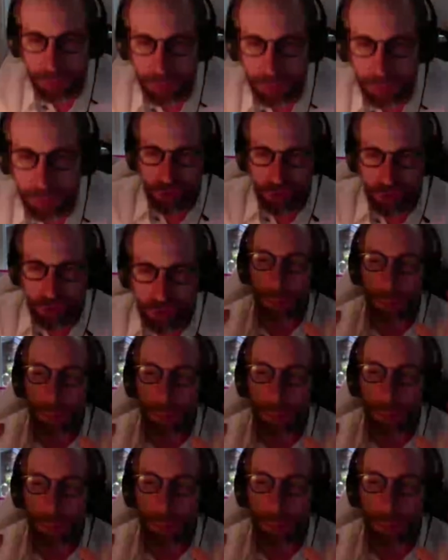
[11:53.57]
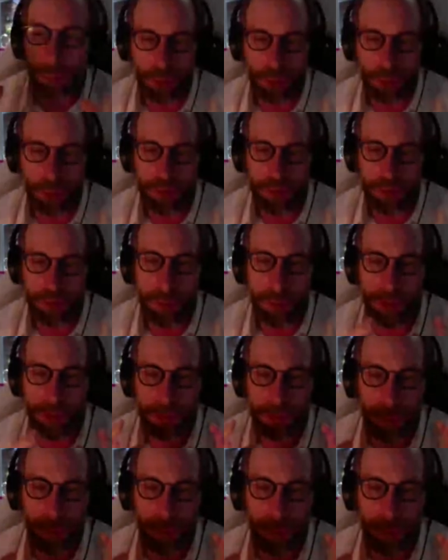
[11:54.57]
the geometry of the universe,
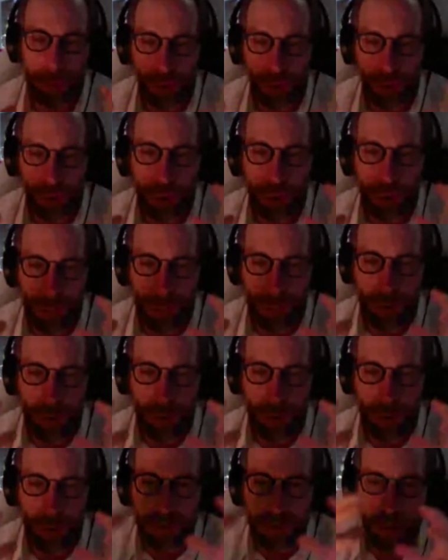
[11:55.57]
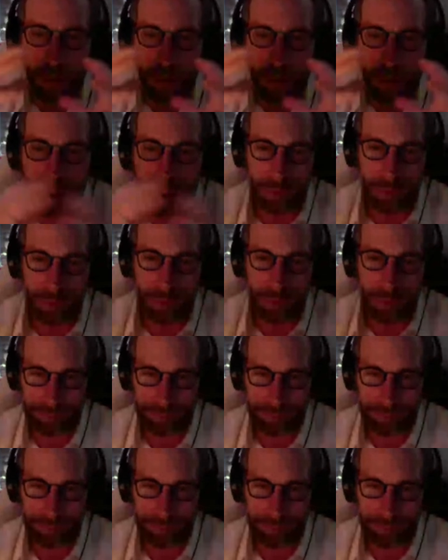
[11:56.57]
depends upon the total amount of stuff in it.